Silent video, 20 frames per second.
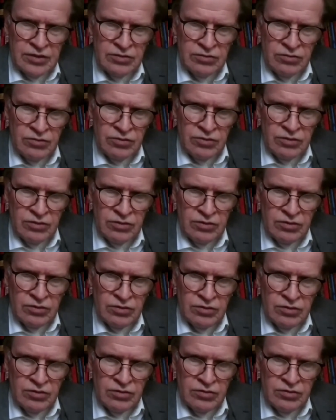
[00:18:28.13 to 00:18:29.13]

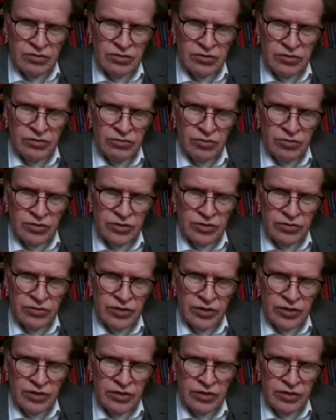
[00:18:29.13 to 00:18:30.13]
Or do you want to
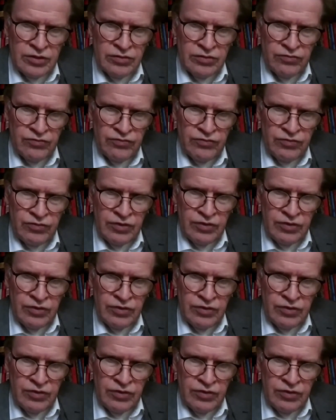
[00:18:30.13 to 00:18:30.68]
think of